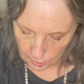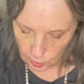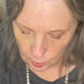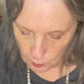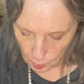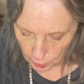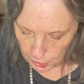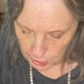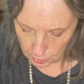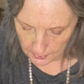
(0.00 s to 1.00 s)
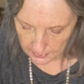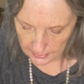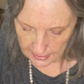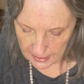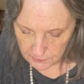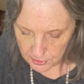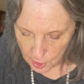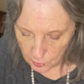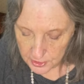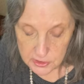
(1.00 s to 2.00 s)
look more human, even
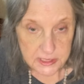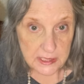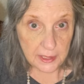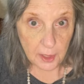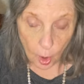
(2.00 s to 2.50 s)
though their son